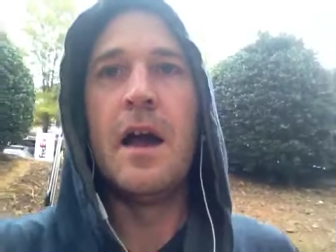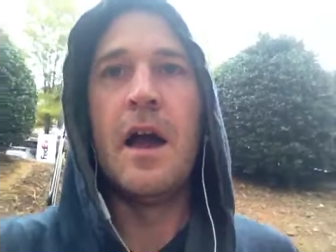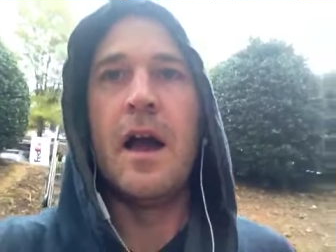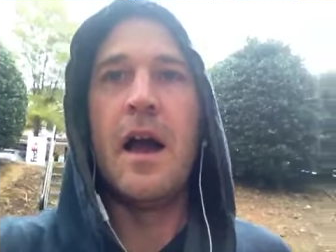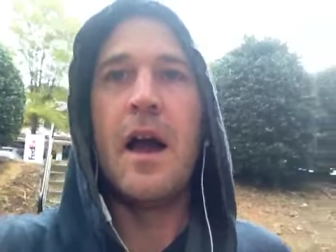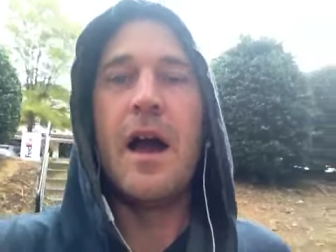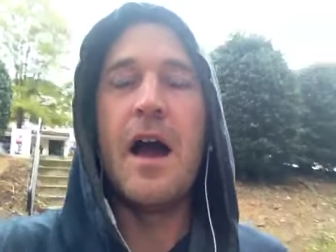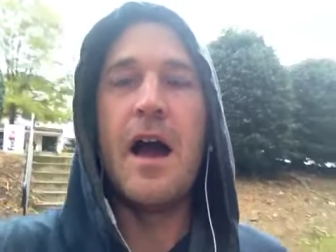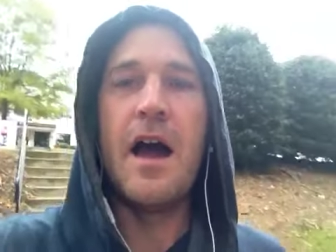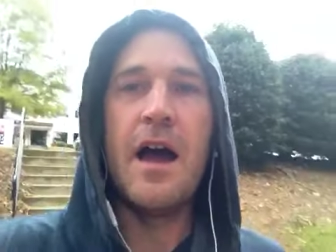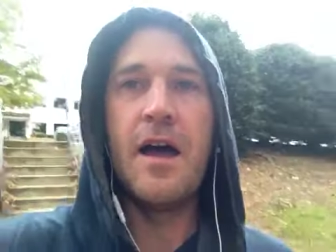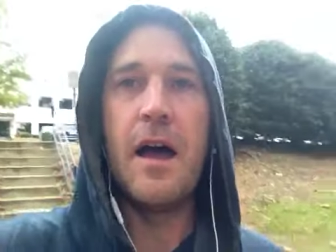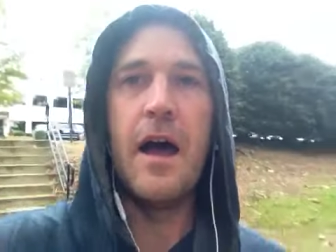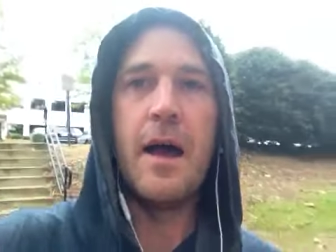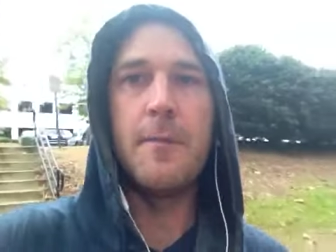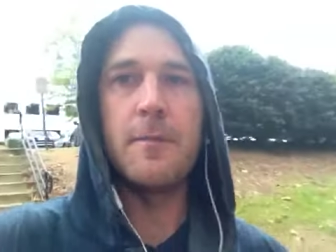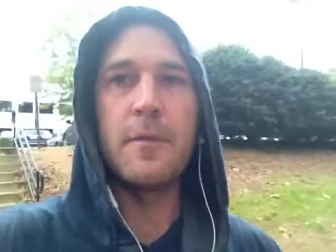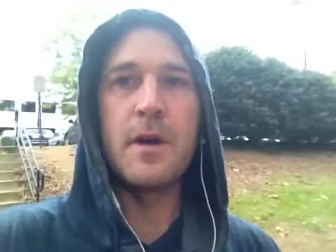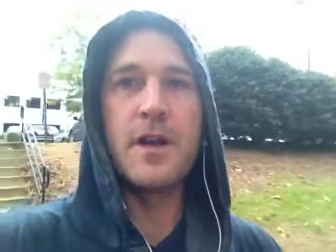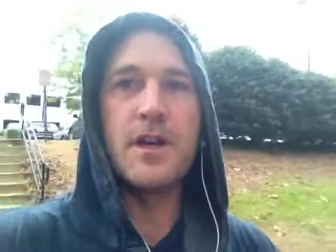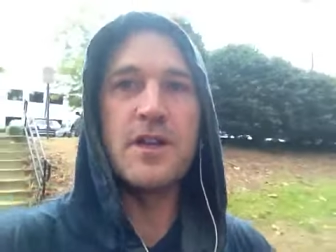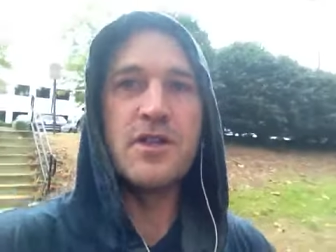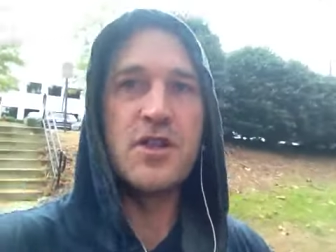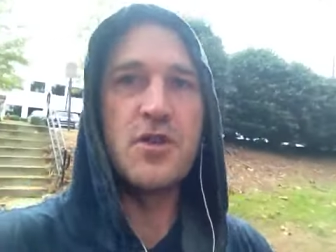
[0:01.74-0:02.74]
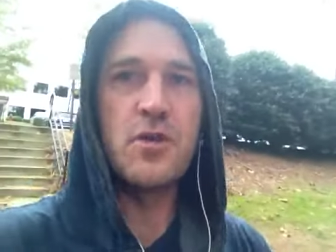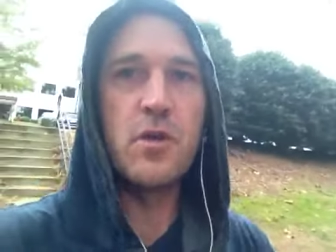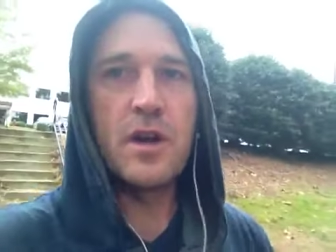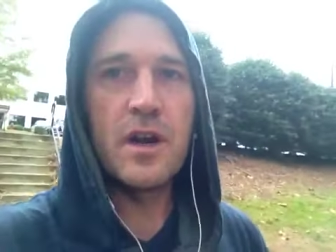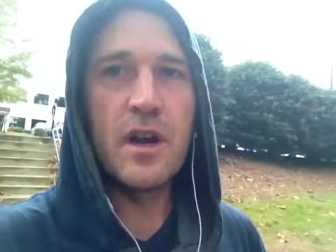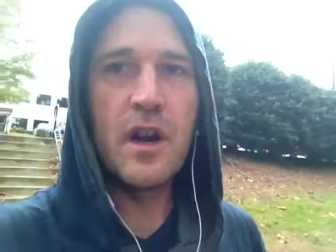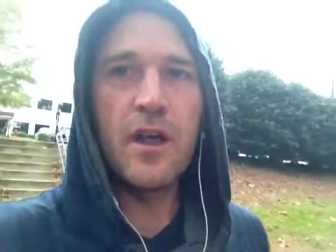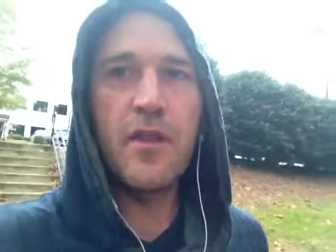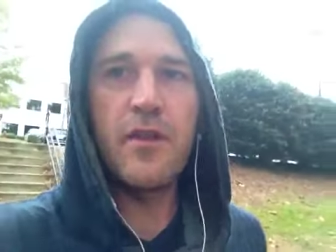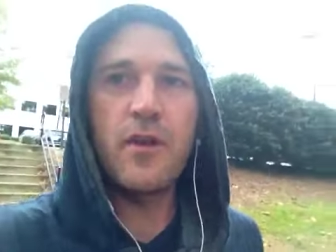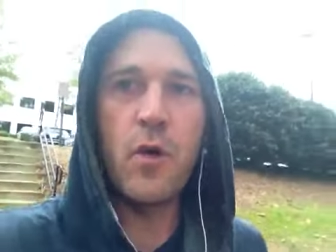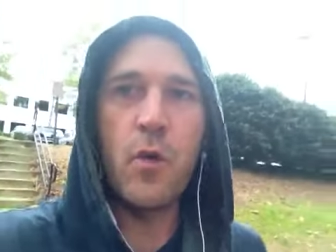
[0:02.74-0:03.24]
Uh, I'm going to do
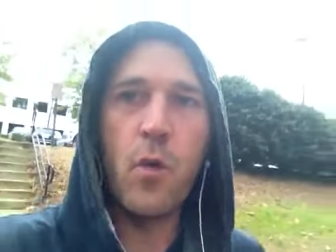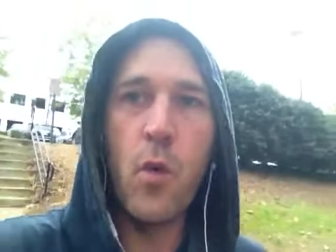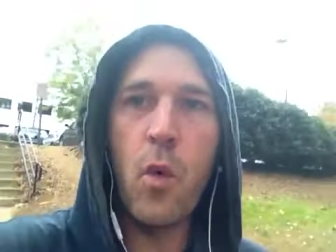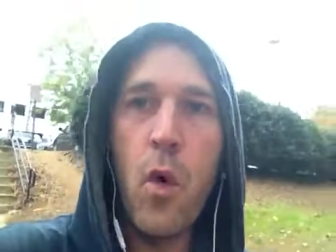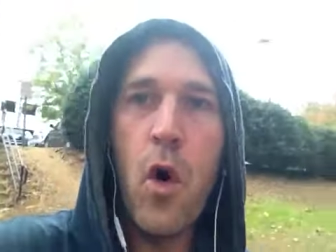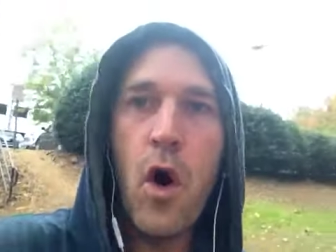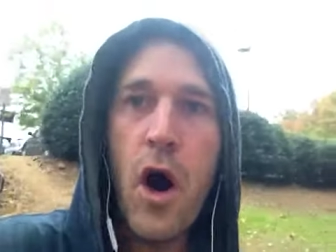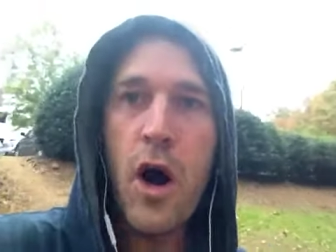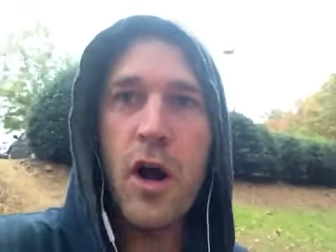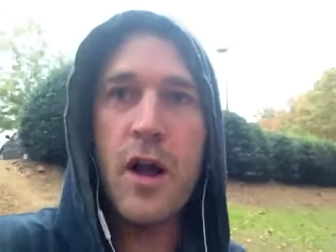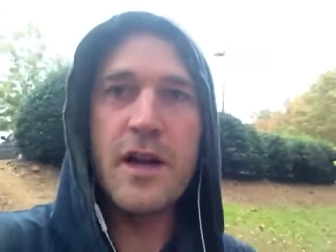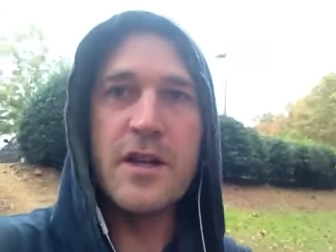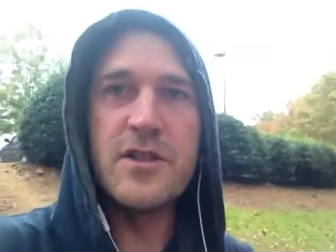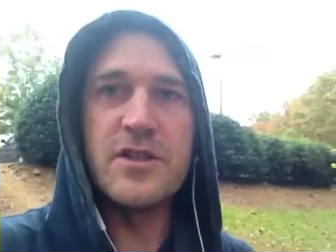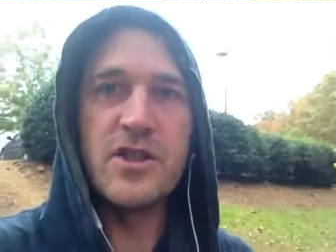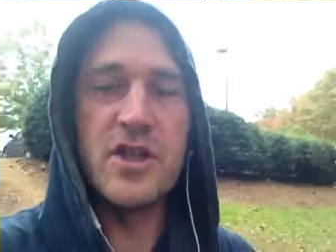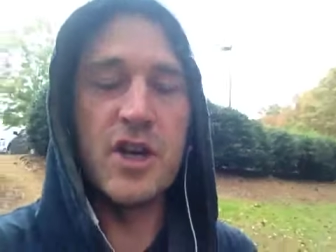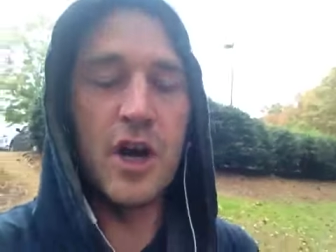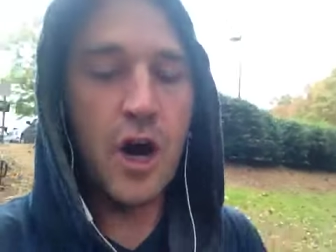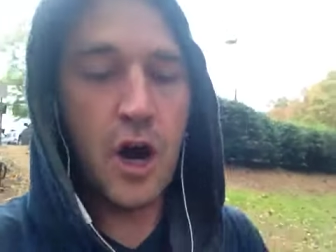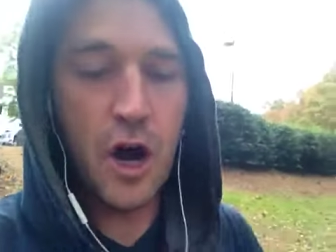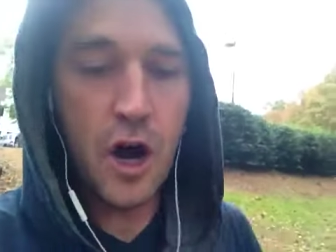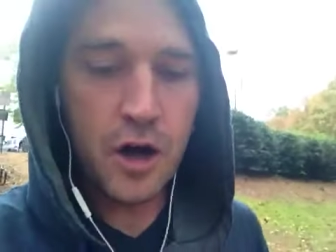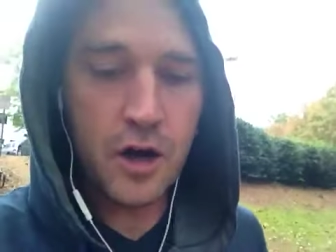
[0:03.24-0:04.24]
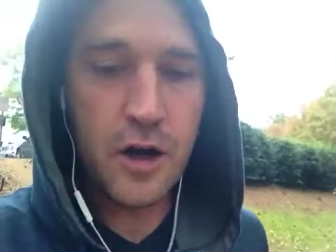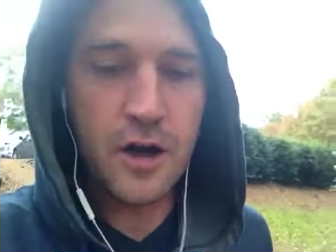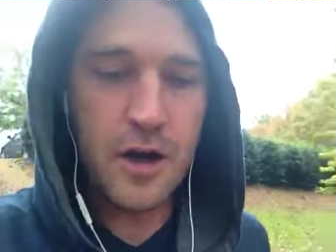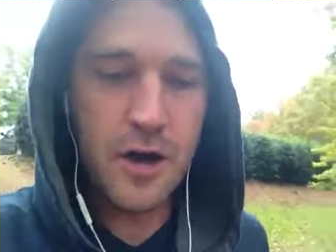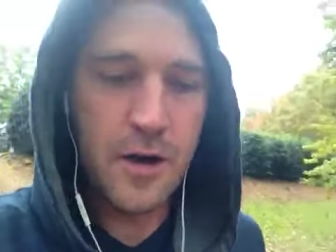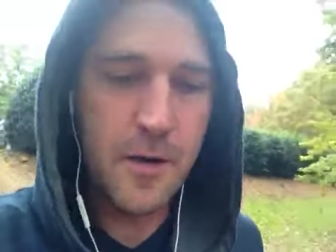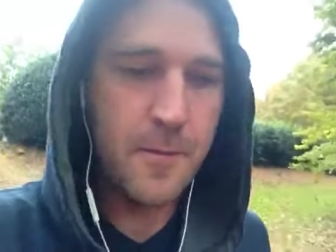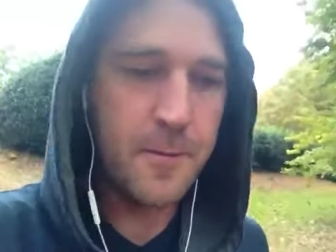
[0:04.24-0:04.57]
another walk and talk.